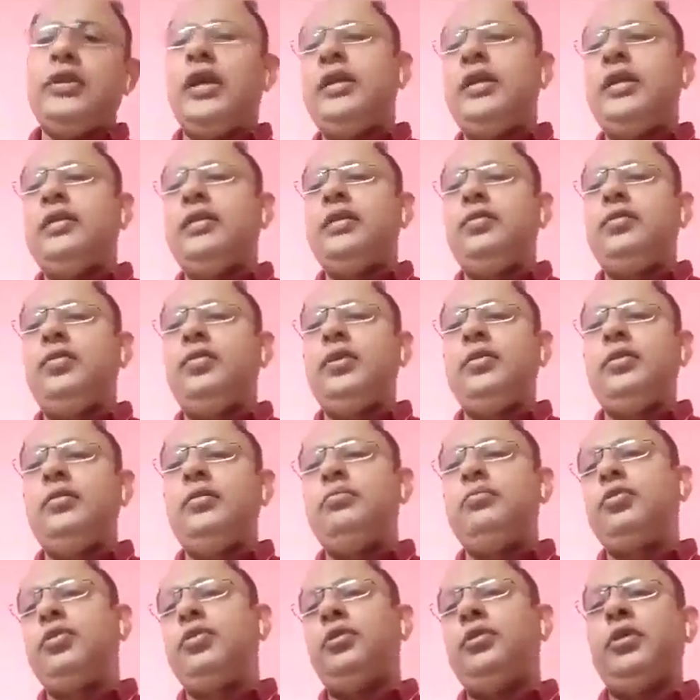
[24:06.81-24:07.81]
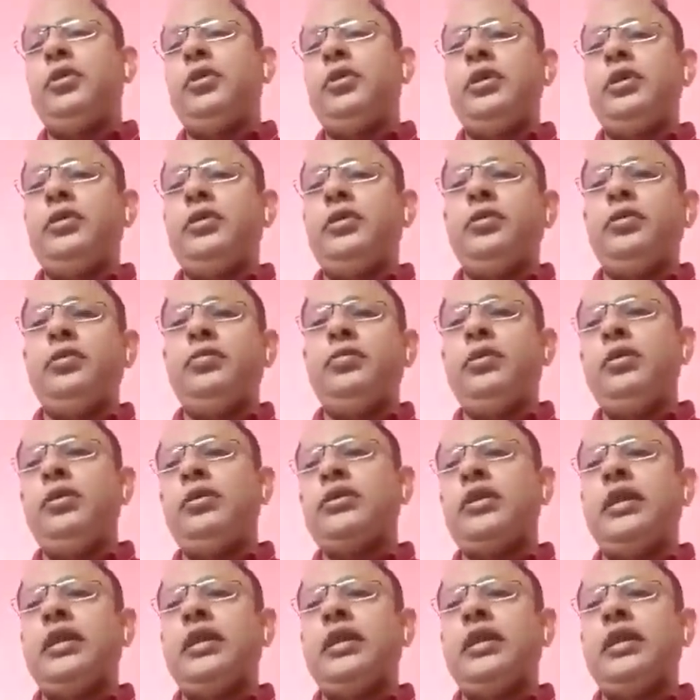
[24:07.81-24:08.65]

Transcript: then we will